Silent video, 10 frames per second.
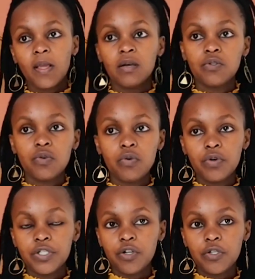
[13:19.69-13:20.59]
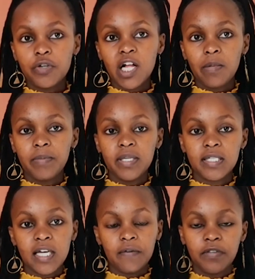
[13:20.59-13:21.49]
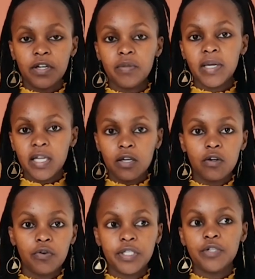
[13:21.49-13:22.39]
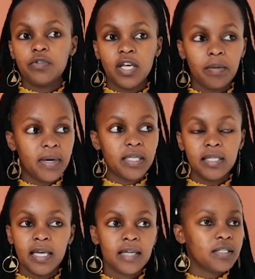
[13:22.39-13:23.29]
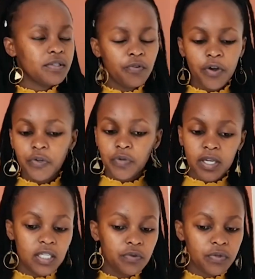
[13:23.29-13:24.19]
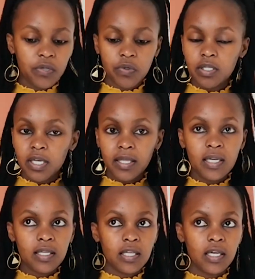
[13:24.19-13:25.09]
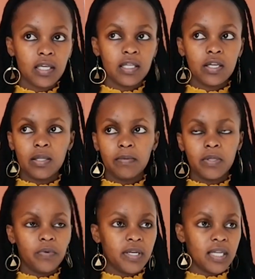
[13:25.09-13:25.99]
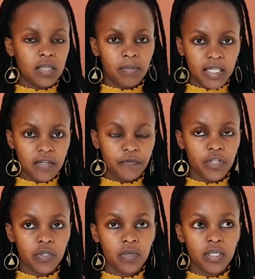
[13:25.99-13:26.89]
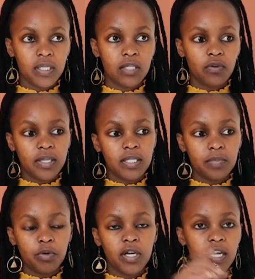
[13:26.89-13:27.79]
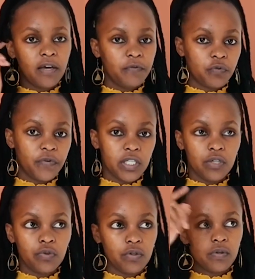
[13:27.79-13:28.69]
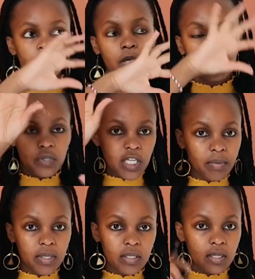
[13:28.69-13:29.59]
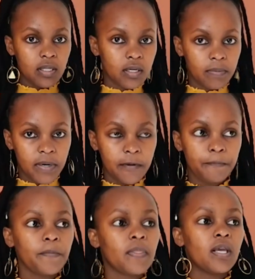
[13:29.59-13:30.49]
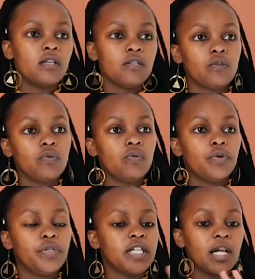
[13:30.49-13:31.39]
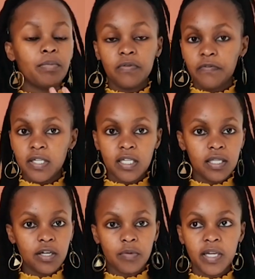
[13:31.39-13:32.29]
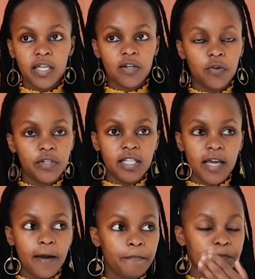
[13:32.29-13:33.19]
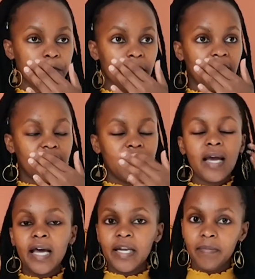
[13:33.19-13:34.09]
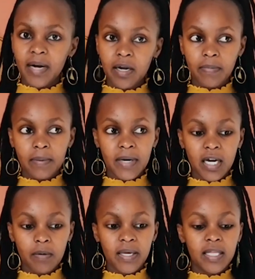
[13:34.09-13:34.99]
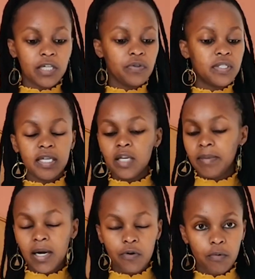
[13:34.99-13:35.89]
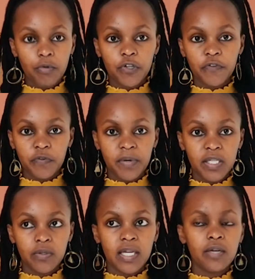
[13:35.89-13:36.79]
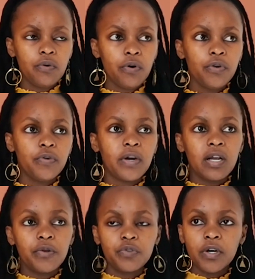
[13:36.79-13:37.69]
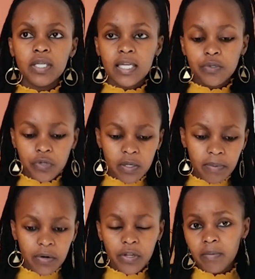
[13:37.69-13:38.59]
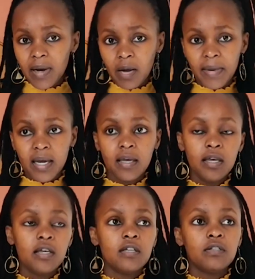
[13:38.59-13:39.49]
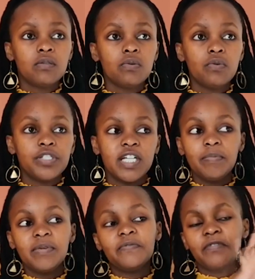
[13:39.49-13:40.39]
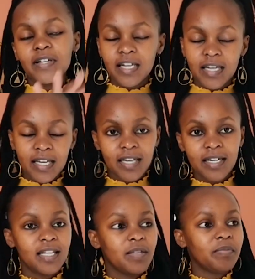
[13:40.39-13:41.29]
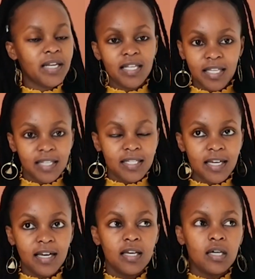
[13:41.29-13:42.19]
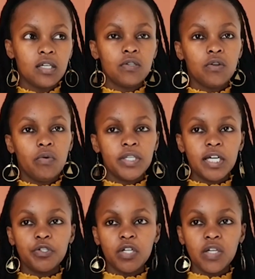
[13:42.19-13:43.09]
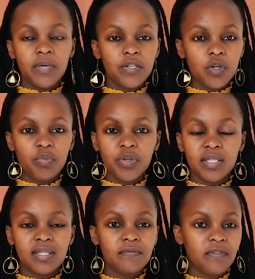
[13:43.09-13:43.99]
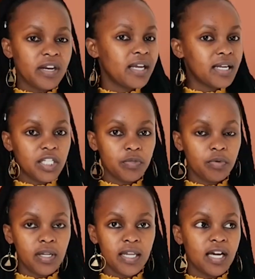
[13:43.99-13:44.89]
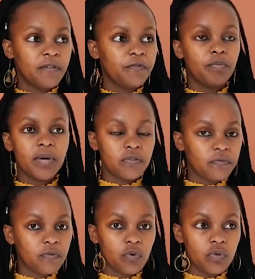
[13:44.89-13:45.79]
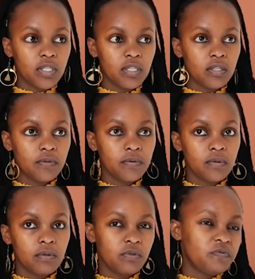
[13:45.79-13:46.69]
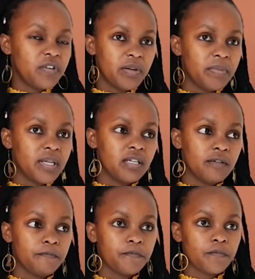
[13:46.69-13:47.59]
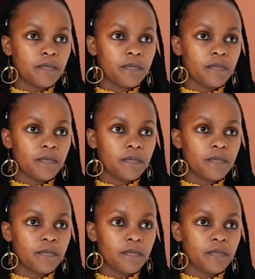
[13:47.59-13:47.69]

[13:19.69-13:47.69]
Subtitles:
So she also helped me stuff the remaining clothes into that bag. She's like, you're going to get in with this. I think the weight doesn't matter for this one, just as long as it's small enough to fit into those cabins in the plane. So she helped me fit in the remaining clothes there. And then I had a backpack, but that I was taking back home because of space. She was like, no, you are allowed to get into the plane with the backpack. So she helped me fill in again the remaining things there. So what actually went home was very negligible, like a few pairs of clothes, not very many.